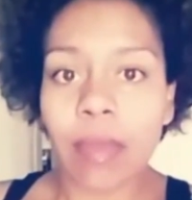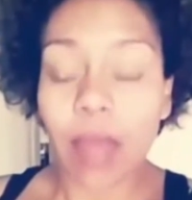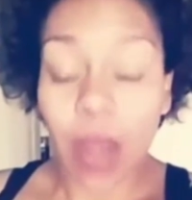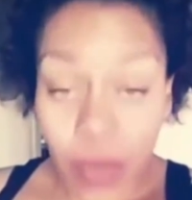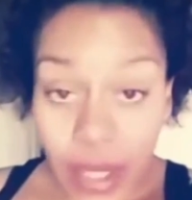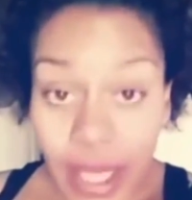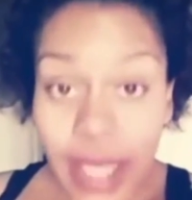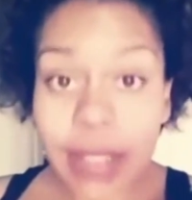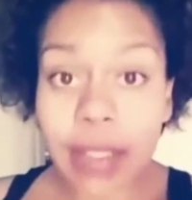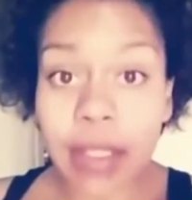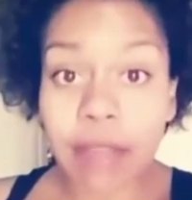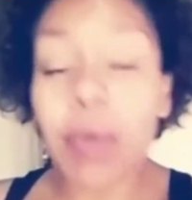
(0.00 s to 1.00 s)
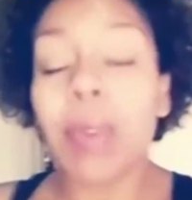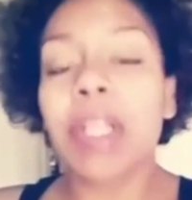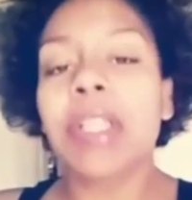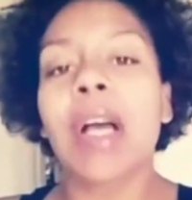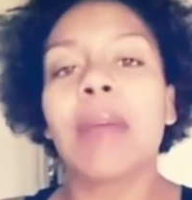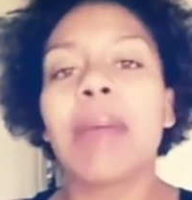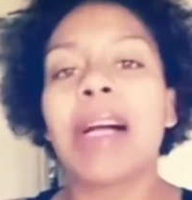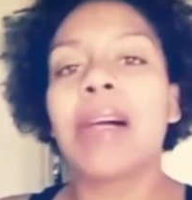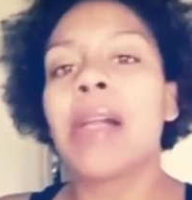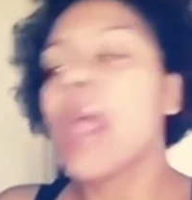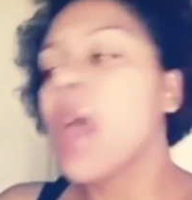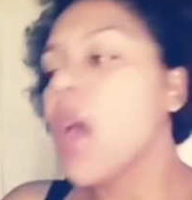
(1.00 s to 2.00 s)
Okay? If you want to talk about
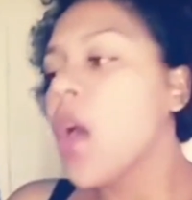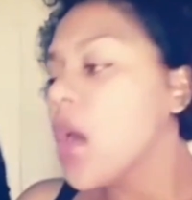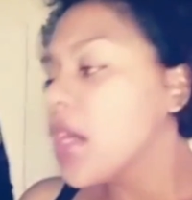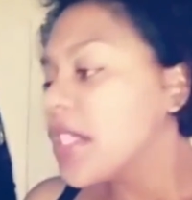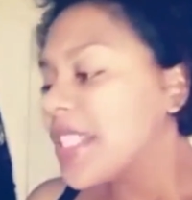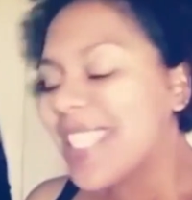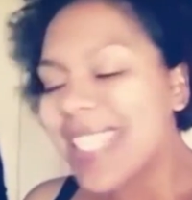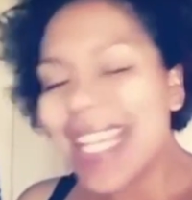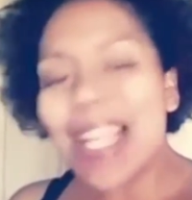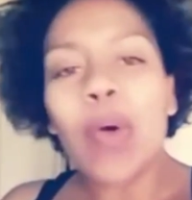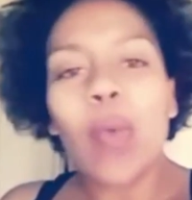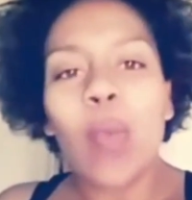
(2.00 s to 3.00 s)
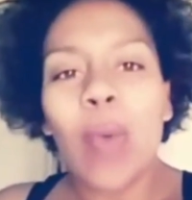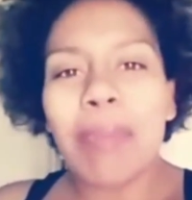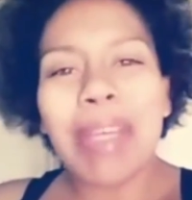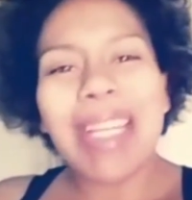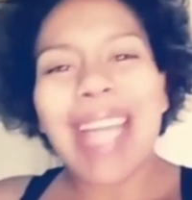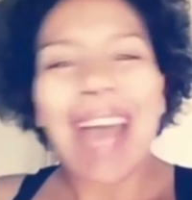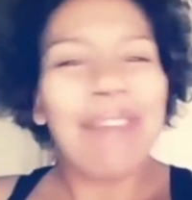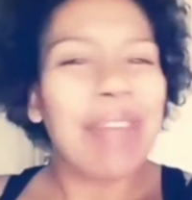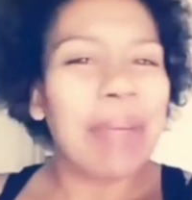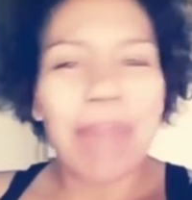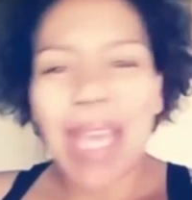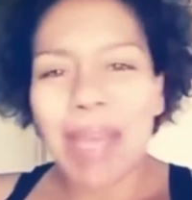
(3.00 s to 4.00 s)
single women
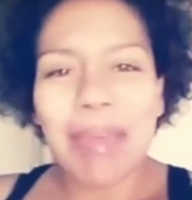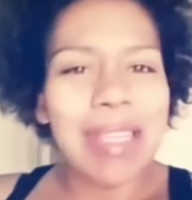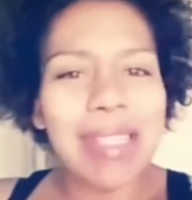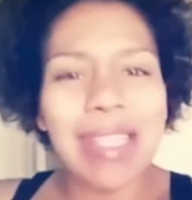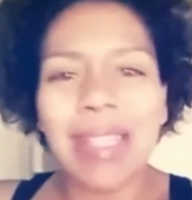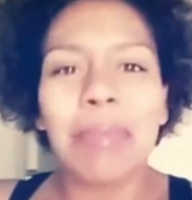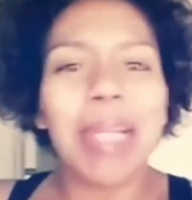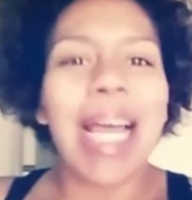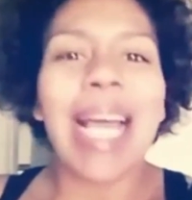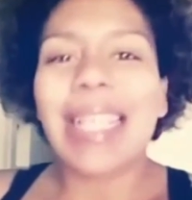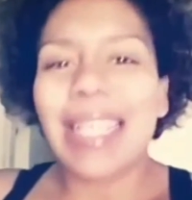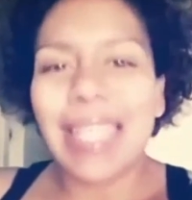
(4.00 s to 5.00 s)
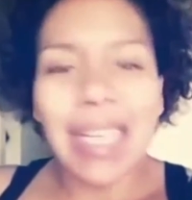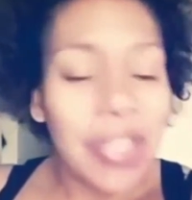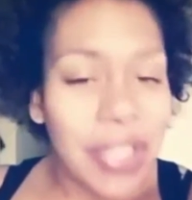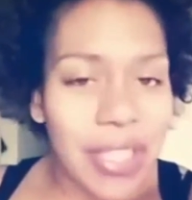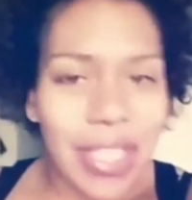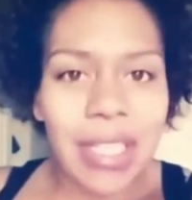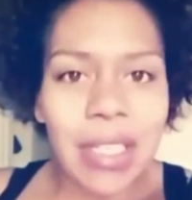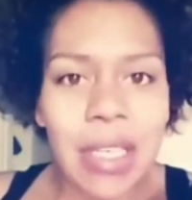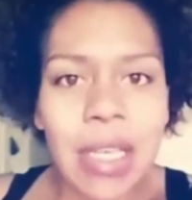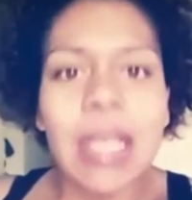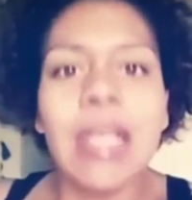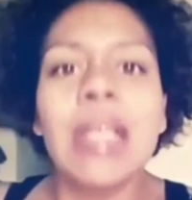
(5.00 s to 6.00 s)
having babies in the black hood,
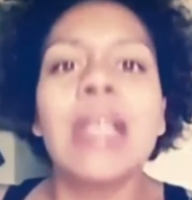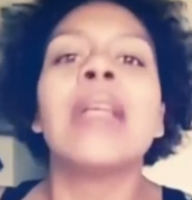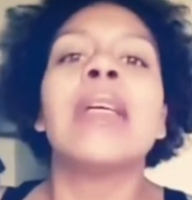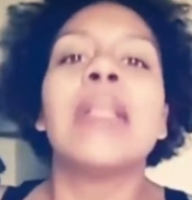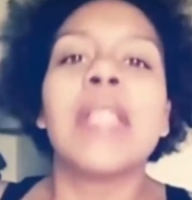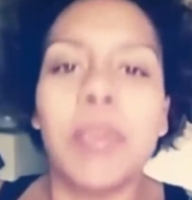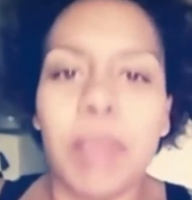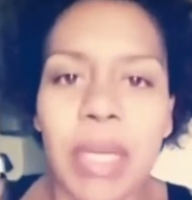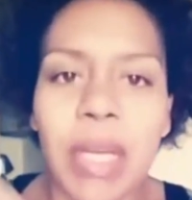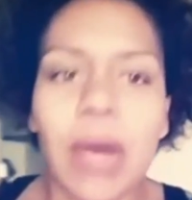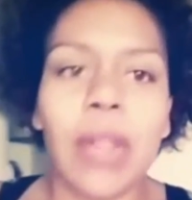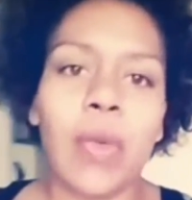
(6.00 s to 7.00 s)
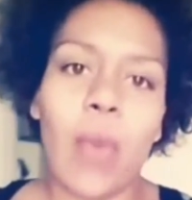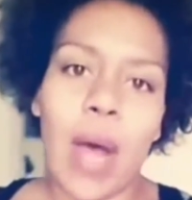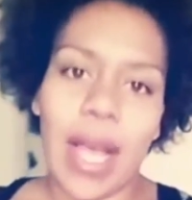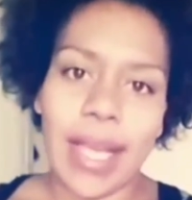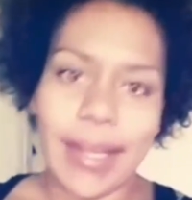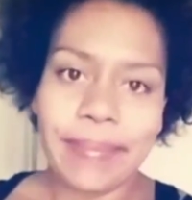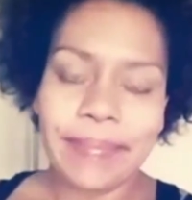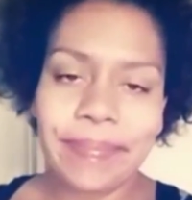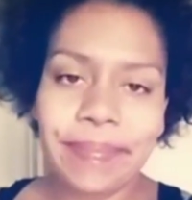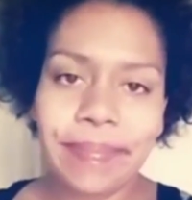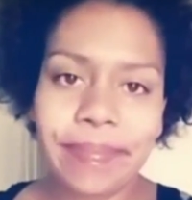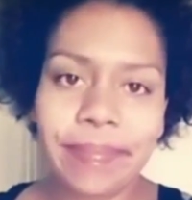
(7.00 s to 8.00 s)
speak on the white.
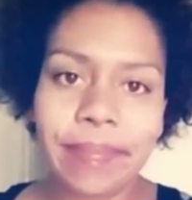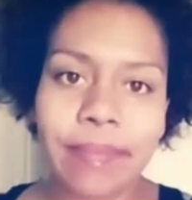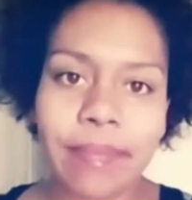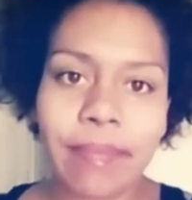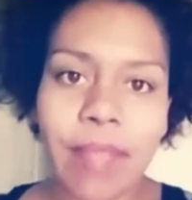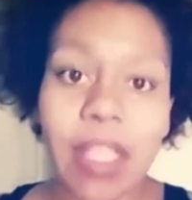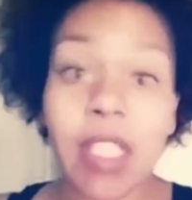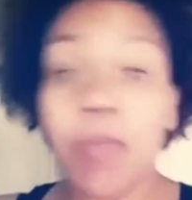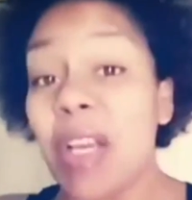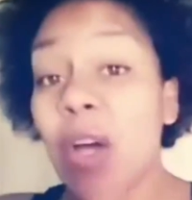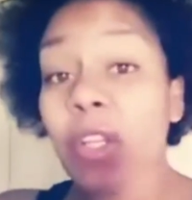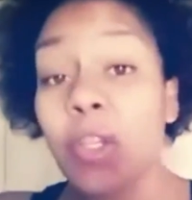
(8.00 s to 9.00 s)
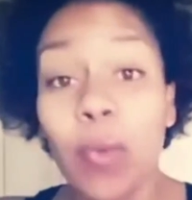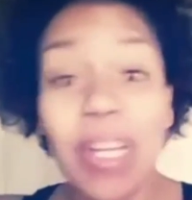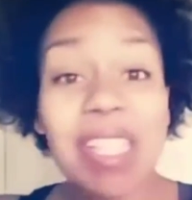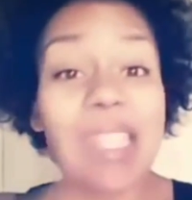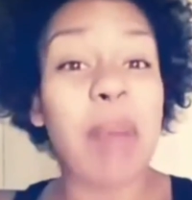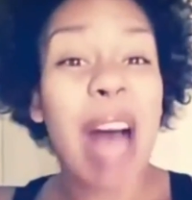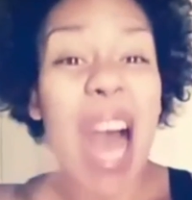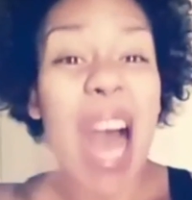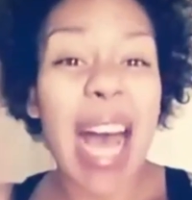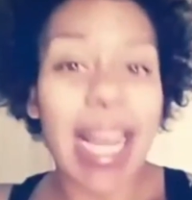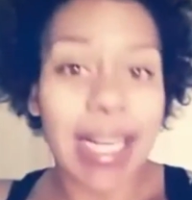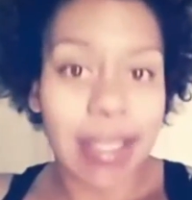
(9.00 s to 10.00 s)
Speak on the reasons
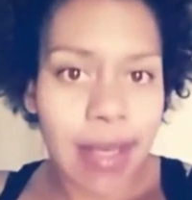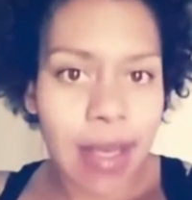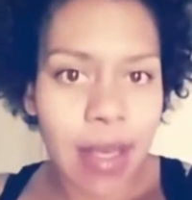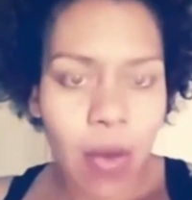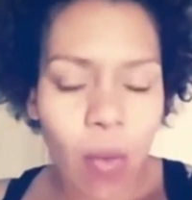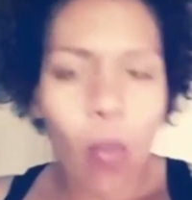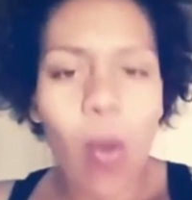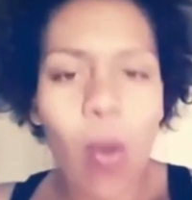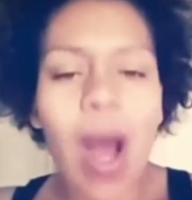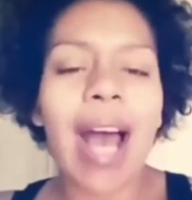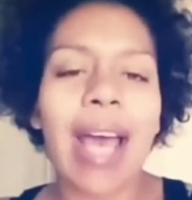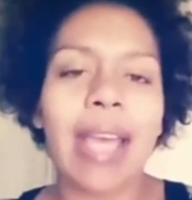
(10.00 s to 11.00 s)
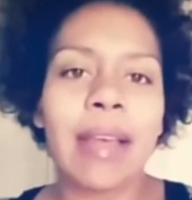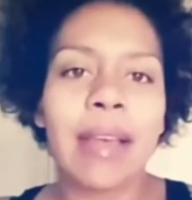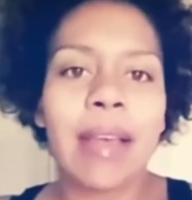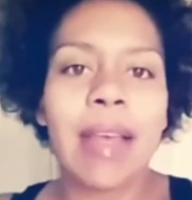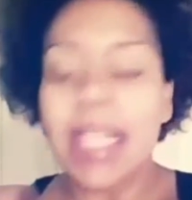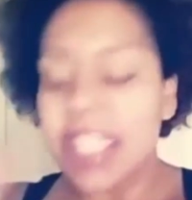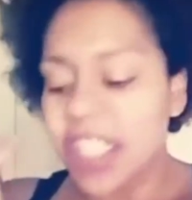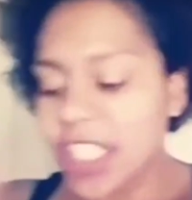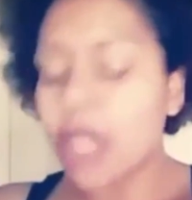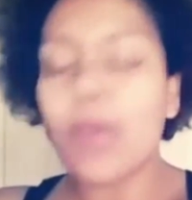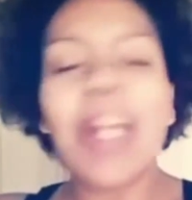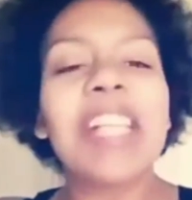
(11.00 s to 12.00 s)
behind why,
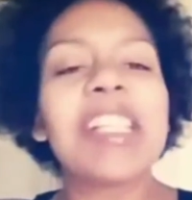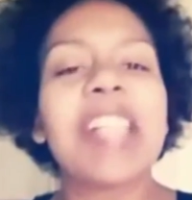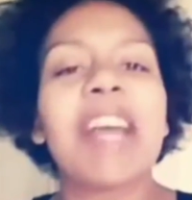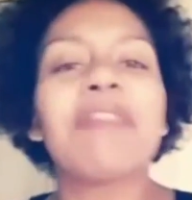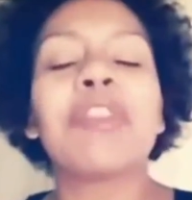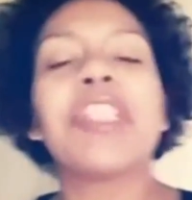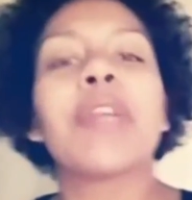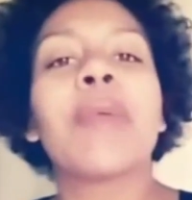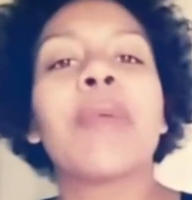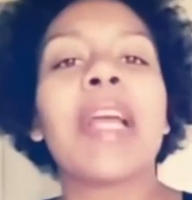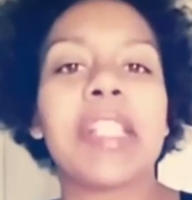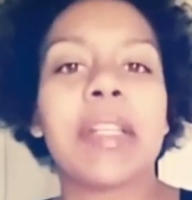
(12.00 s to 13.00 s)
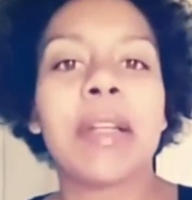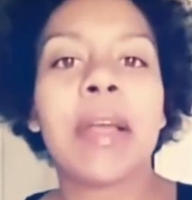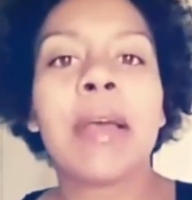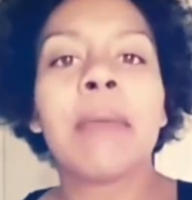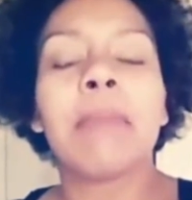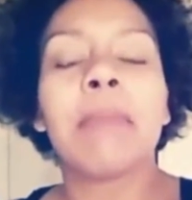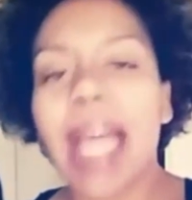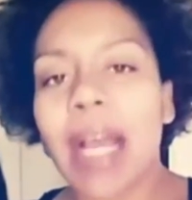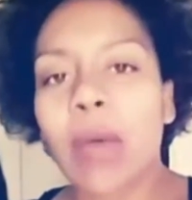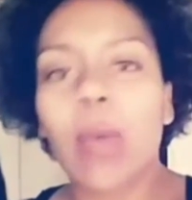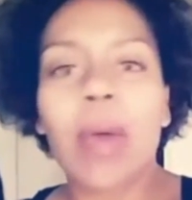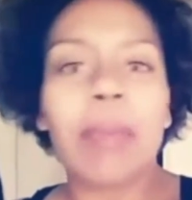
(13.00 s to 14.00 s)
generation after generation, black
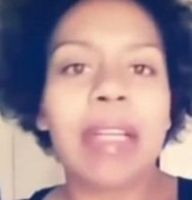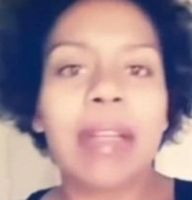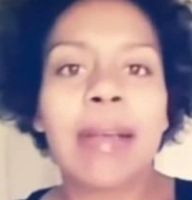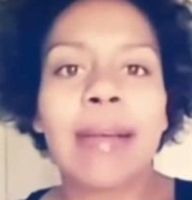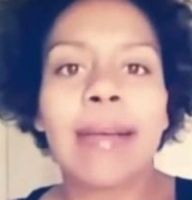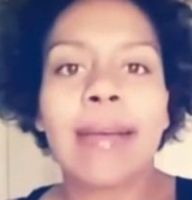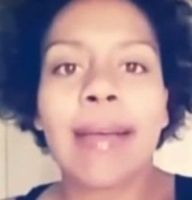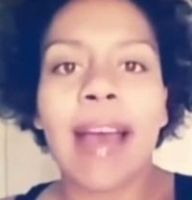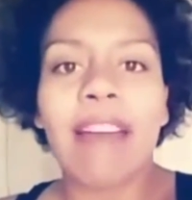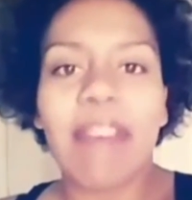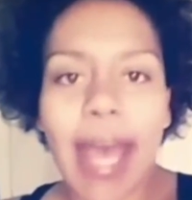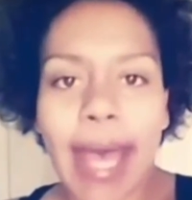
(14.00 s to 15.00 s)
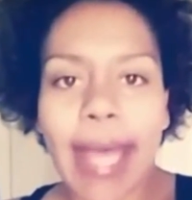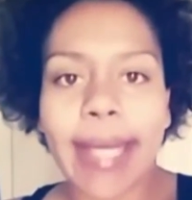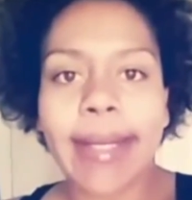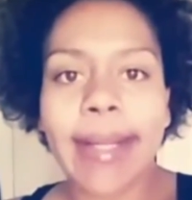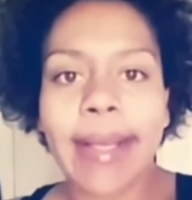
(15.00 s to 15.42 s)
women have had